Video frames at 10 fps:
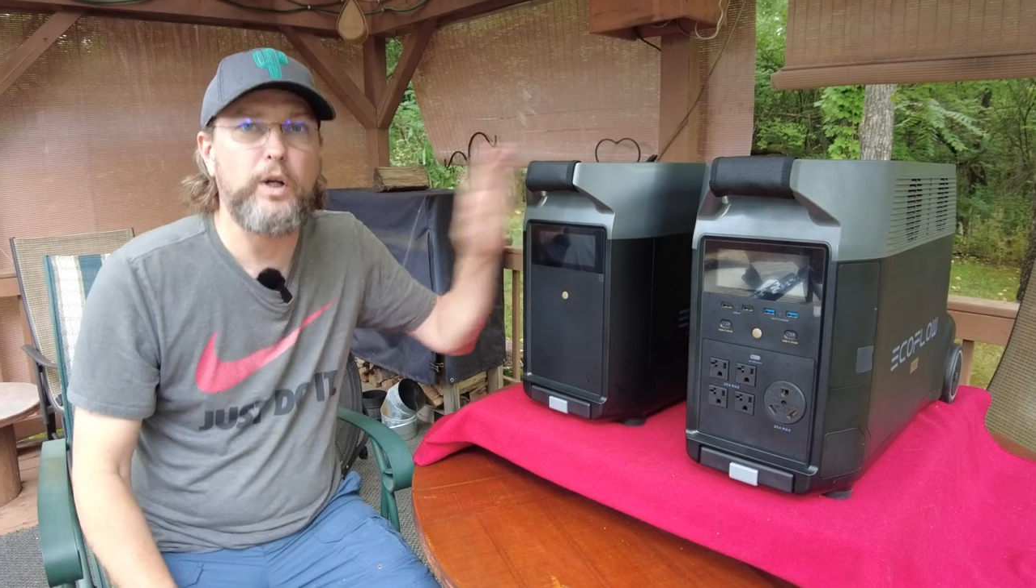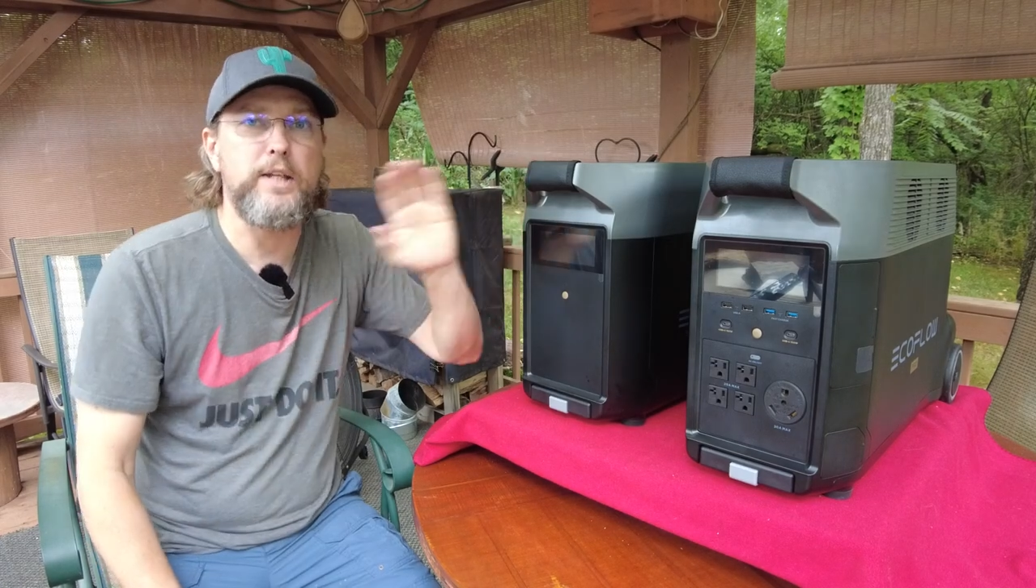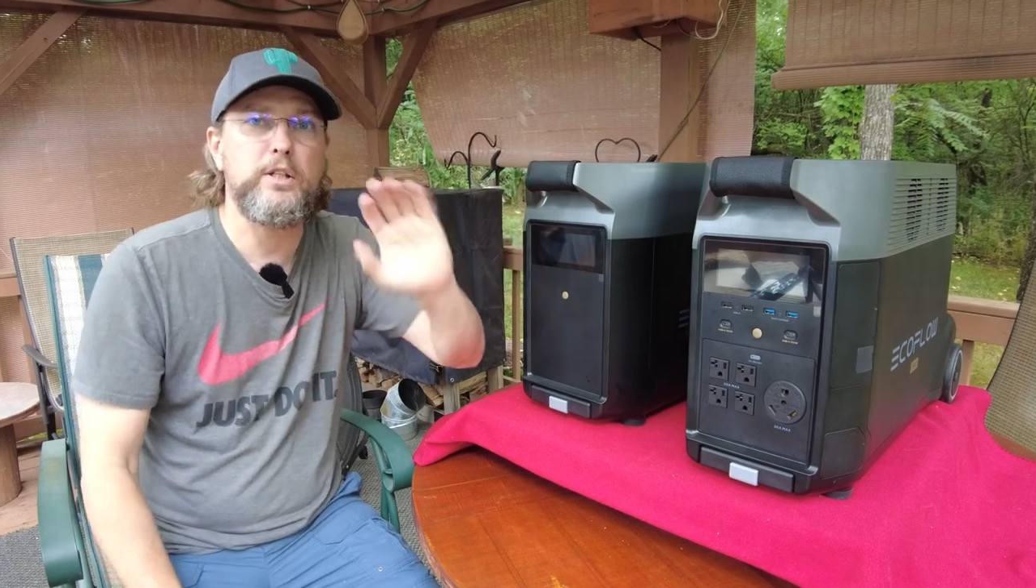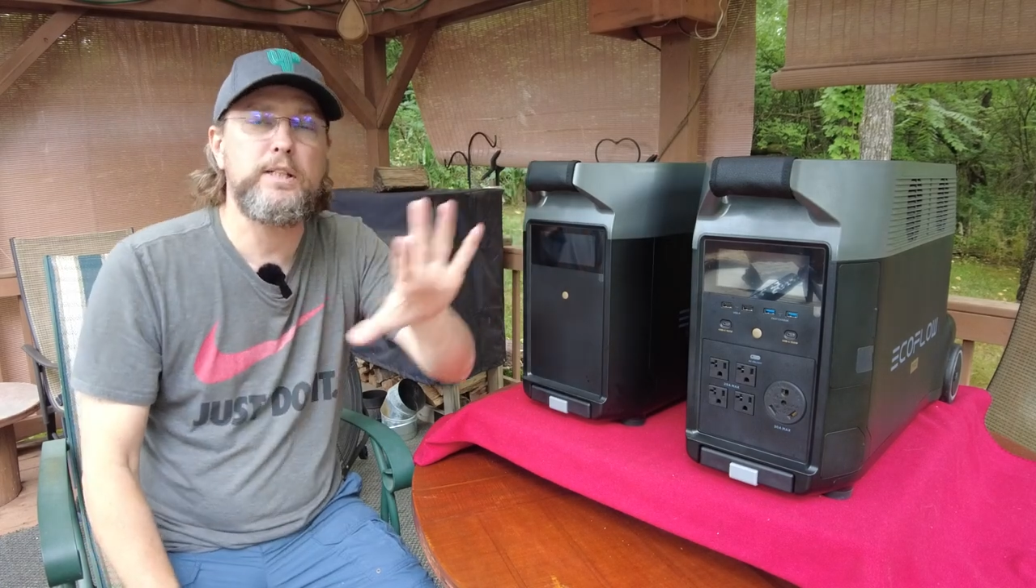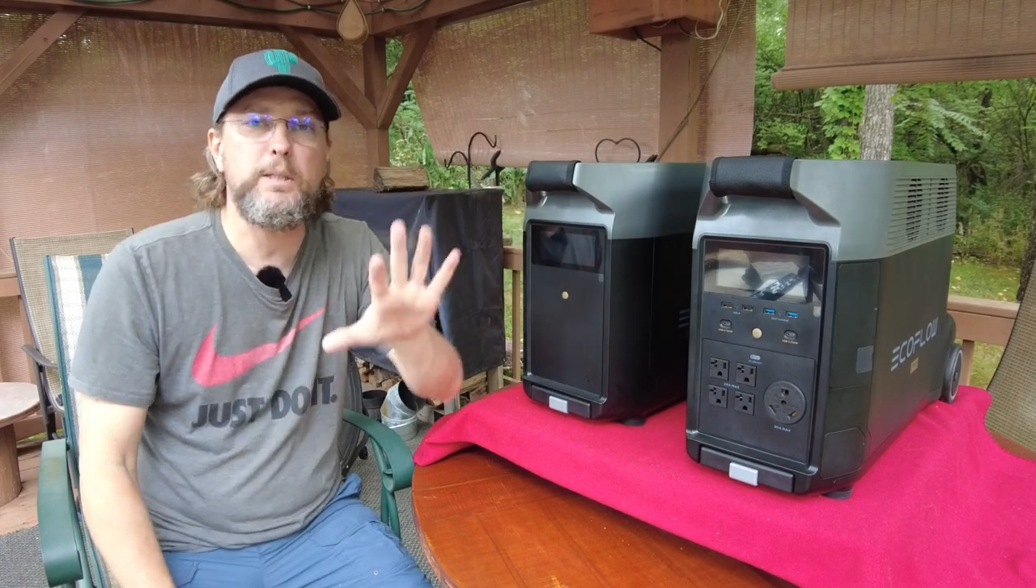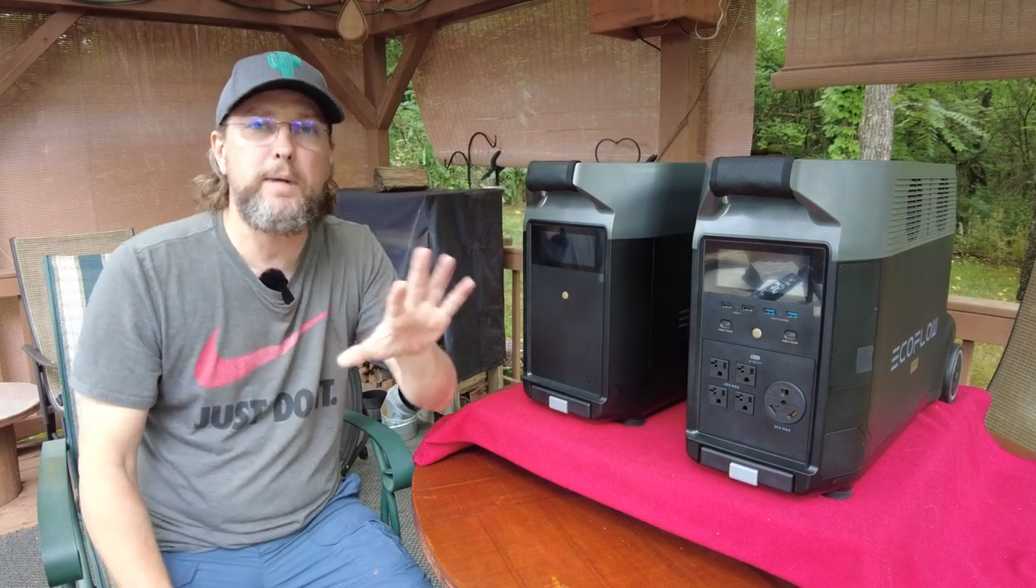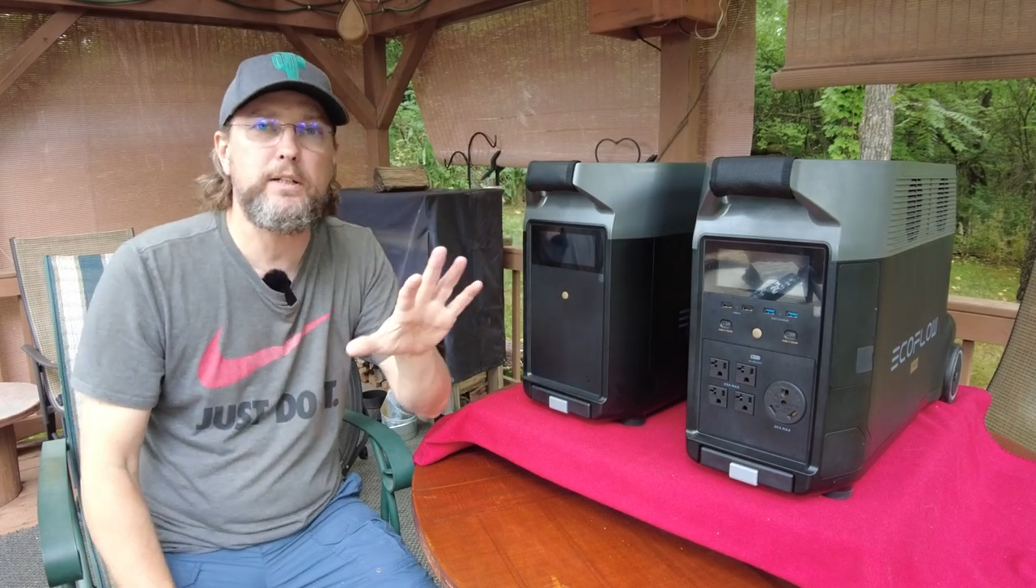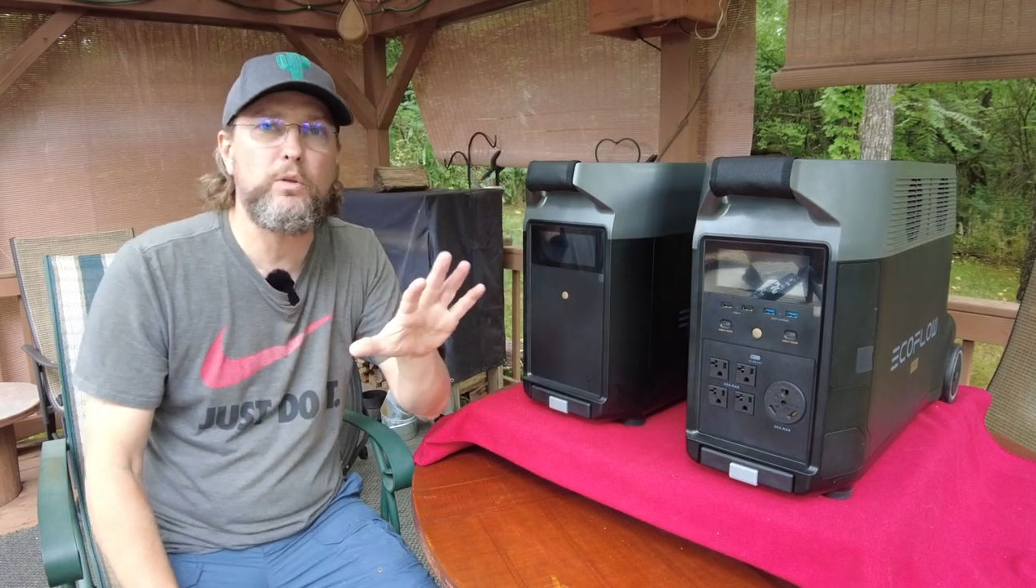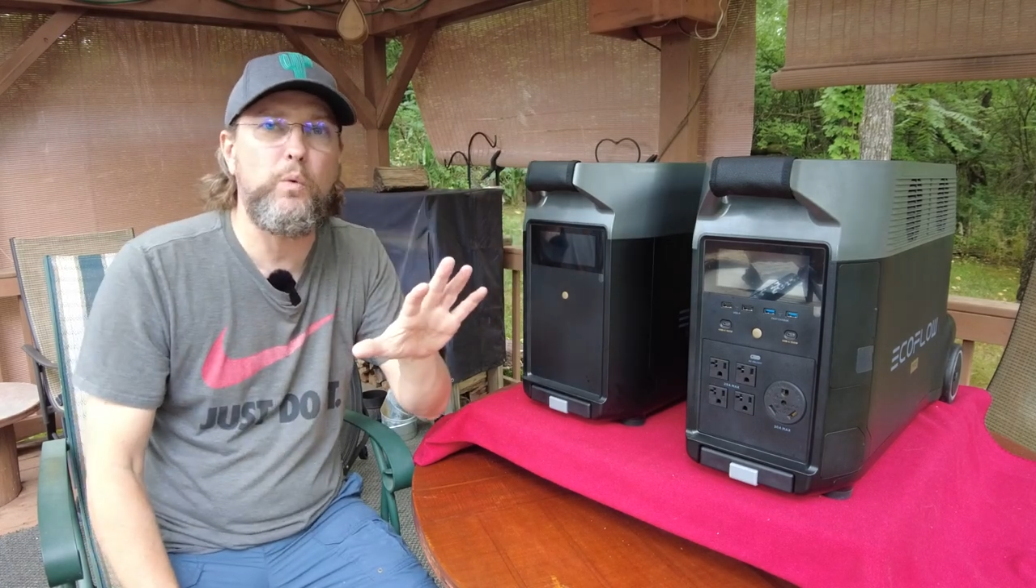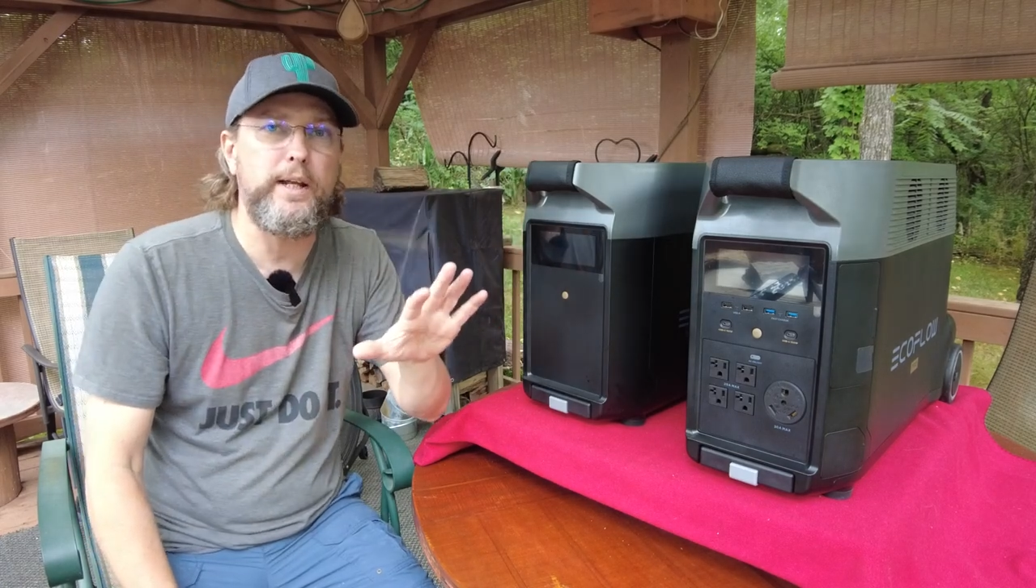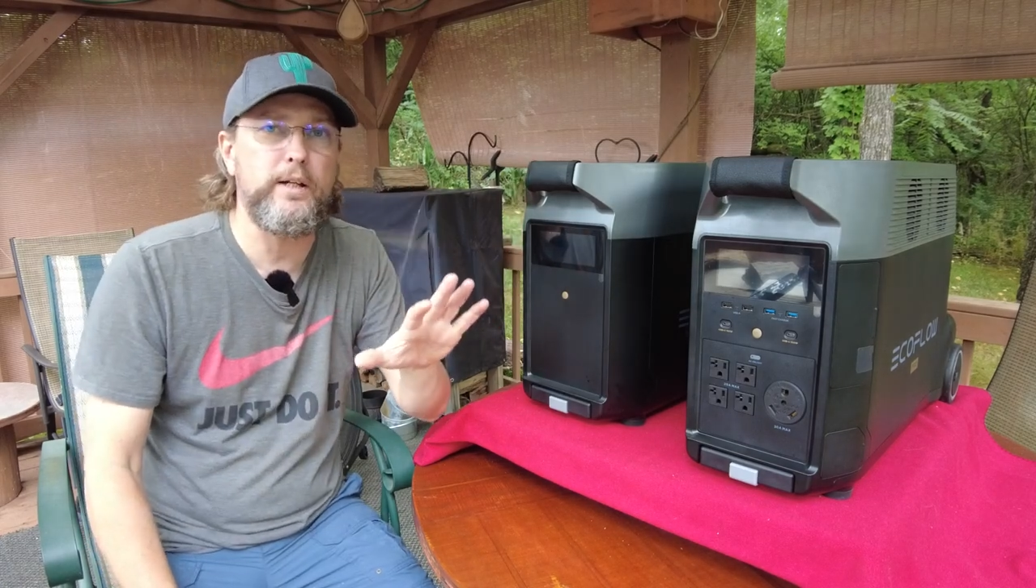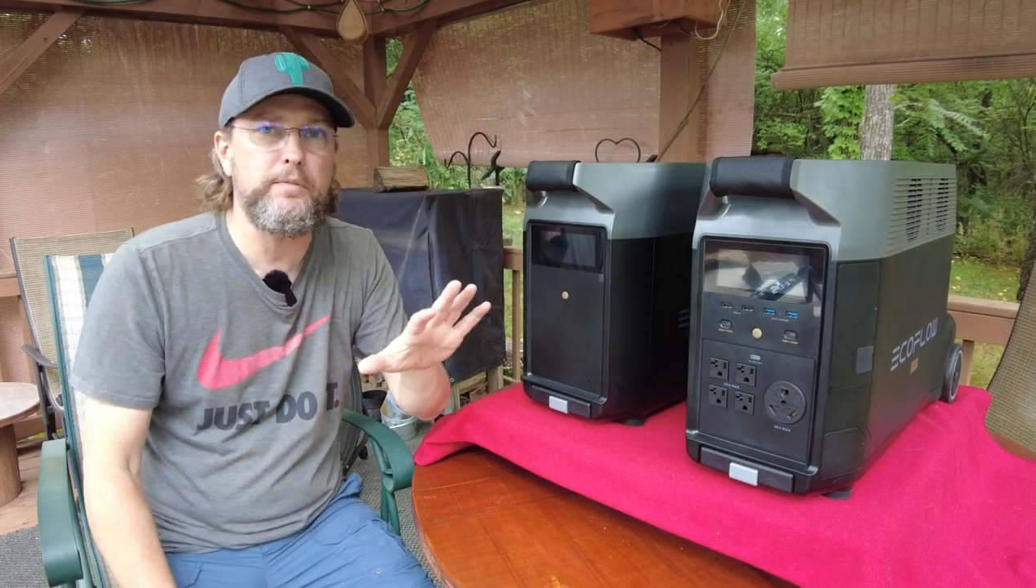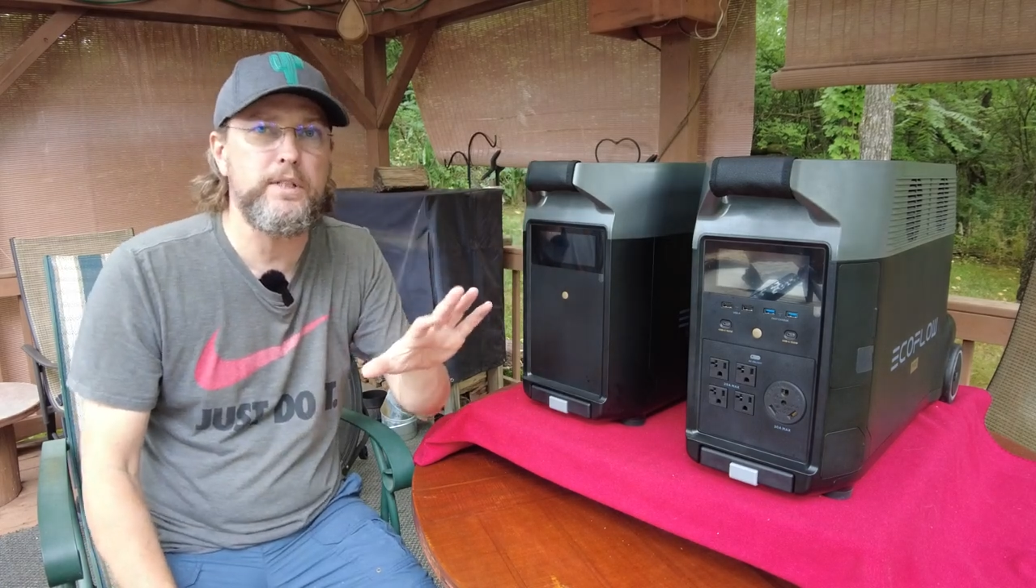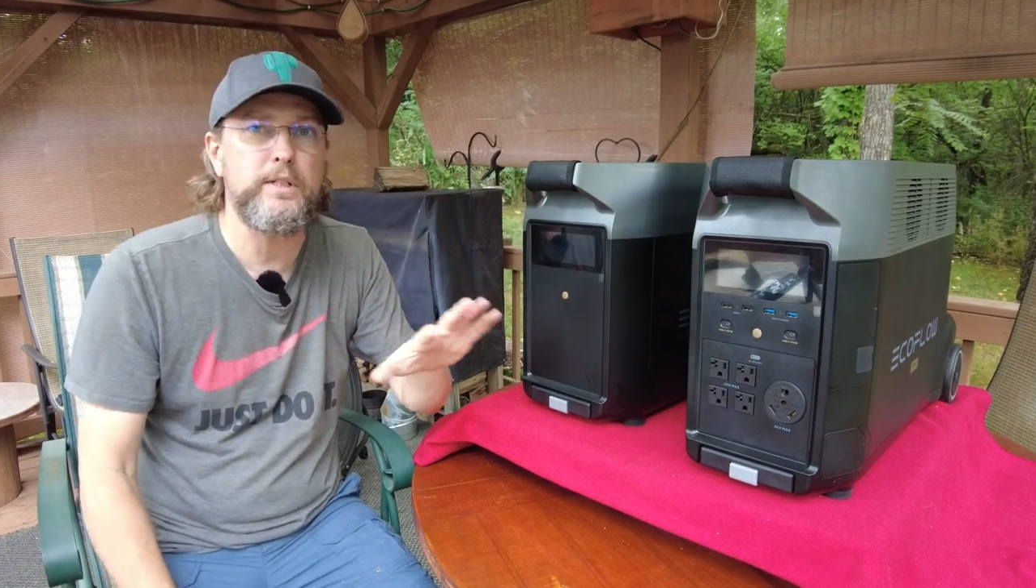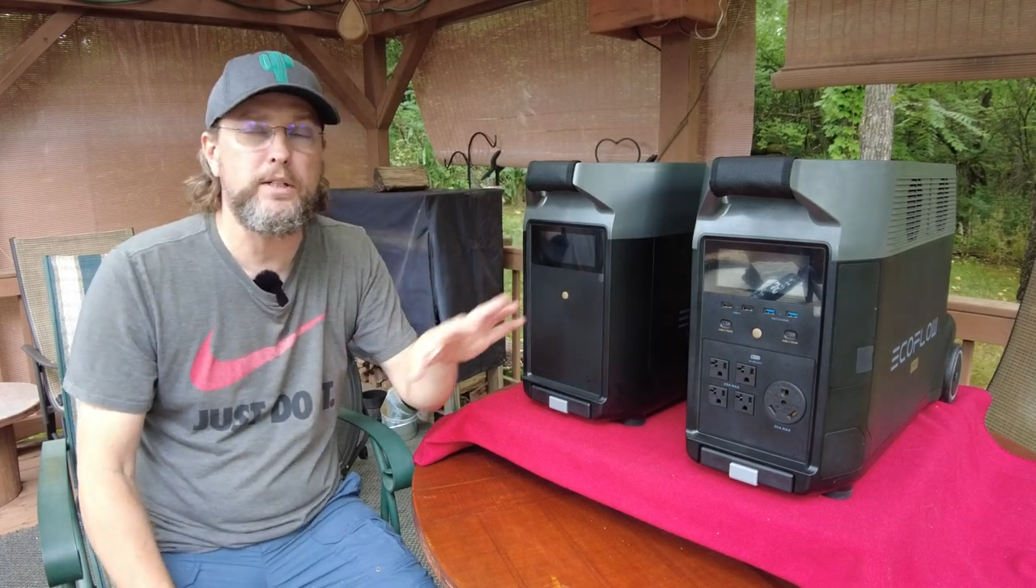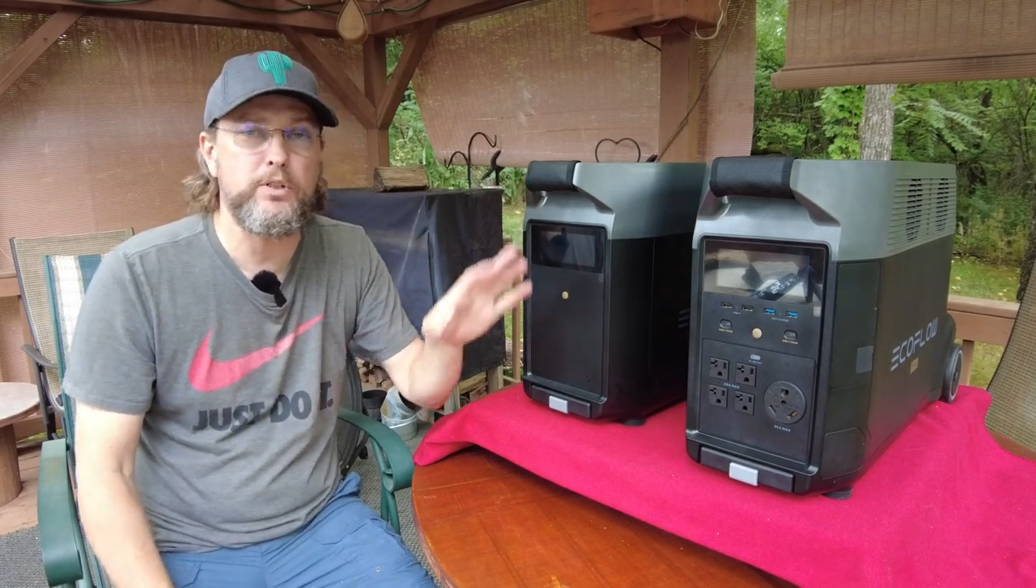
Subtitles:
Okay, so let's get back to the weight of this thing.